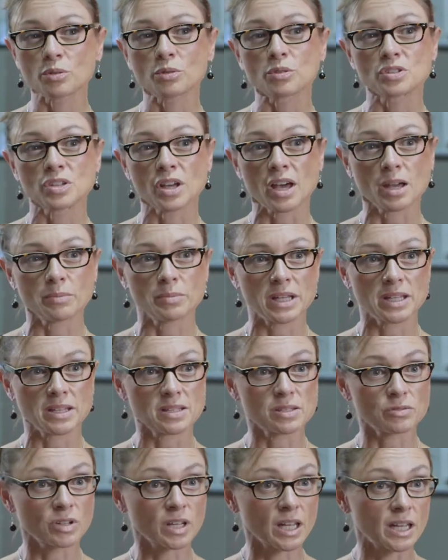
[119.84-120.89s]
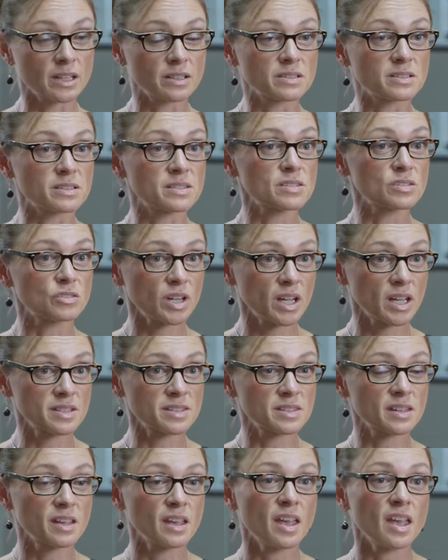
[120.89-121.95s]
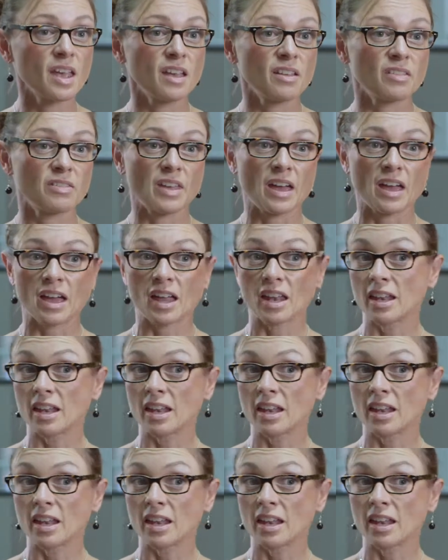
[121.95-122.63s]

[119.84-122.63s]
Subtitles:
or diabetes-related distress, they are